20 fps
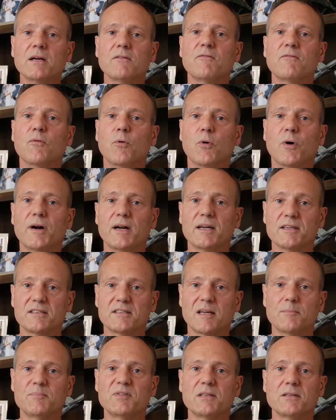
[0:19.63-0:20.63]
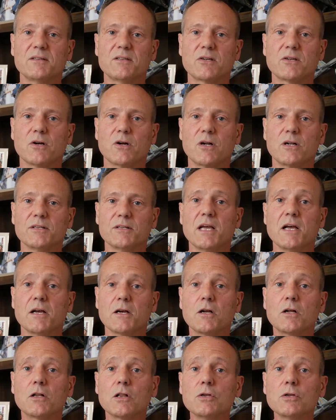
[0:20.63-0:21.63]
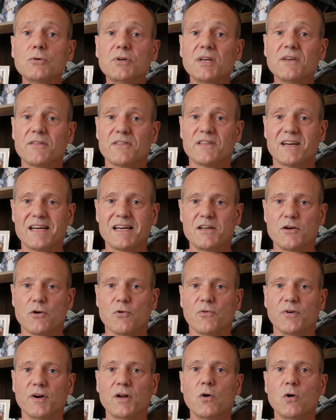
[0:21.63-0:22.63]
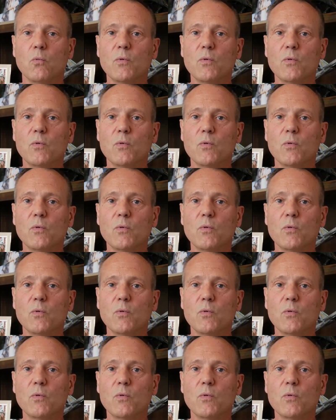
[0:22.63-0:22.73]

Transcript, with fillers: for a substance called glutathione,